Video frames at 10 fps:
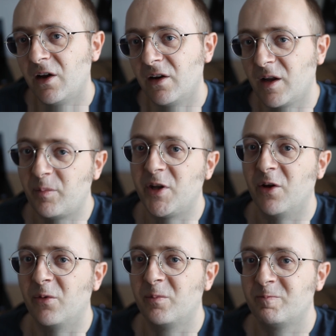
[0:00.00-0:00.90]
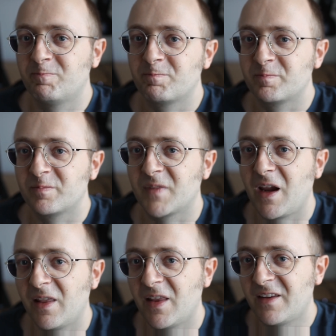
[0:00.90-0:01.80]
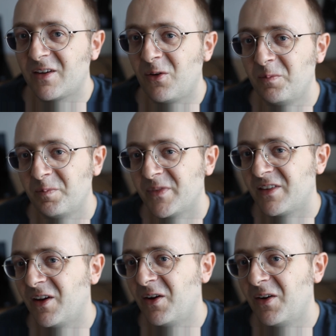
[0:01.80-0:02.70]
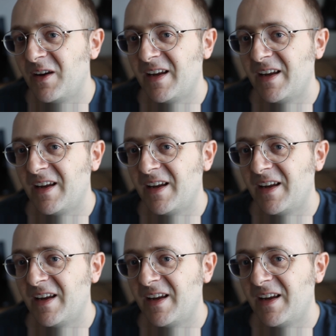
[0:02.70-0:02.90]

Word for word: let me know. That's all. So